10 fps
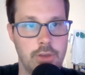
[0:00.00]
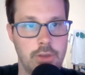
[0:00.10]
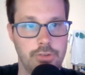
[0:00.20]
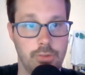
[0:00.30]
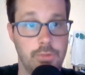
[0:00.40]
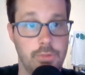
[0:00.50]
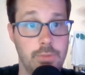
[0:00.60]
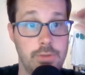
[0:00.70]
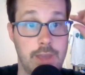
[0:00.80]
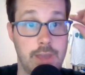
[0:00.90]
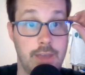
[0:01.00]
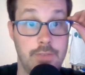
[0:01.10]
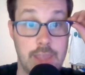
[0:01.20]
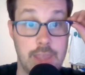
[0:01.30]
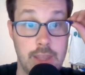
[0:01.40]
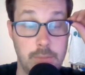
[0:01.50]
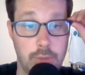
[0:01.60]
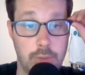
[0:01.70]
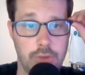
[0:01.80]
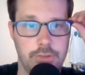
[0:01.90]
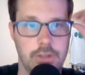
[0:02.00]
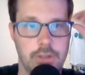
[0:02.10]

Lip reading: Show us what you have in person